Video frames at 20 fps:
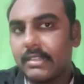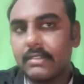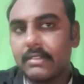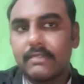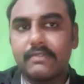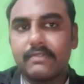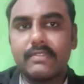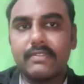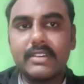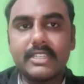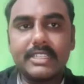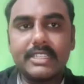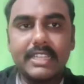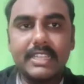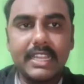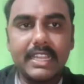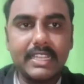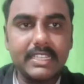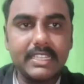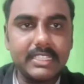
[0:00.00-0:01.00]
First
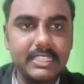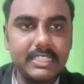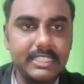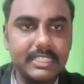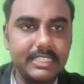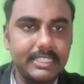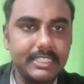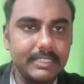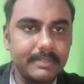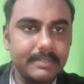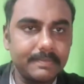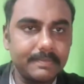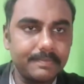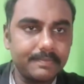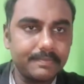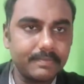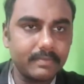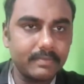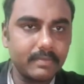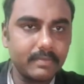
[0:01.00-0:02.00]
line is
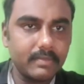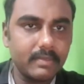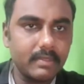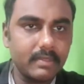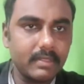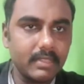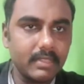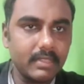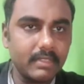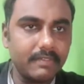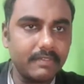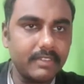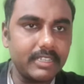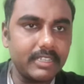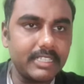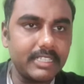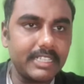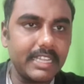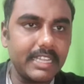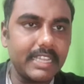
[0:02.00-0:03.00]
the
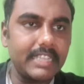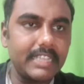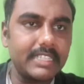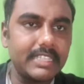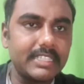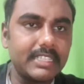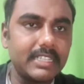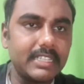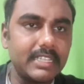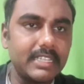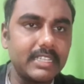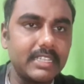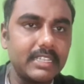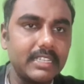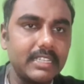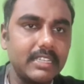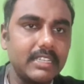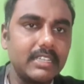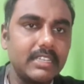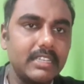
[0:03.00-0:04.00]
first line is the
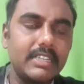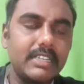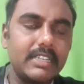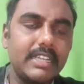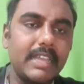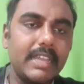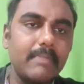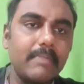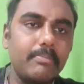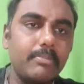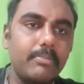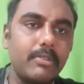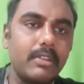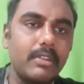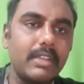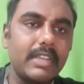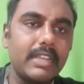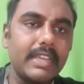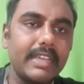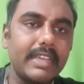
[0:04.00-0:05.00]

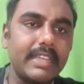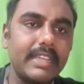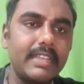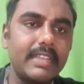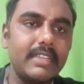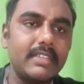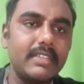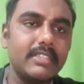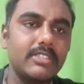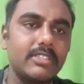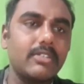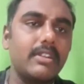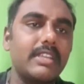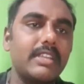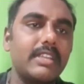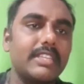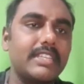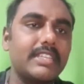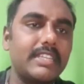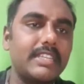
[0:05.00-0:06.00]
temporal line it is called
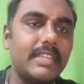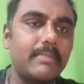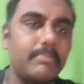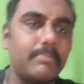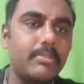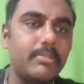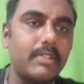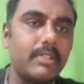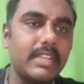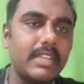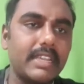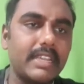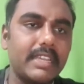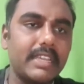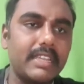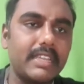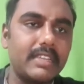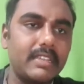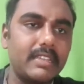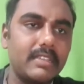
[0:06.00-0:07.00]
as a temporal
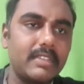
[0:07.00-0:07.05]
line